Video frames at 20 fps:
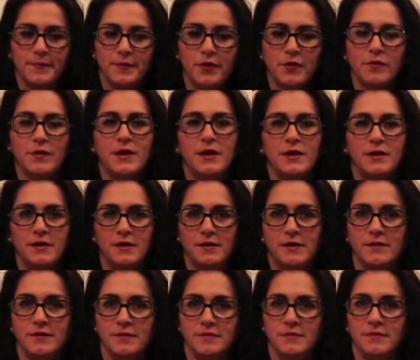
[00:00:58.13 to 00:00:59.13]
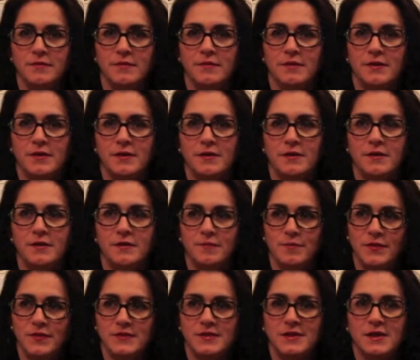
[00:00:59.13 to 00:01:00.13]
created the
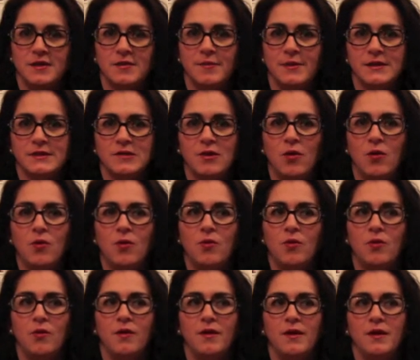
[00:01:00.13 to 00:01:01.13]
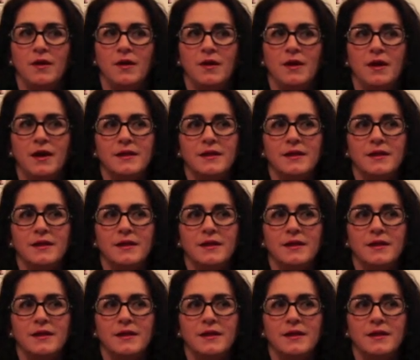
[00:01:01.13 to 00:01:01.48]
museum as a whole.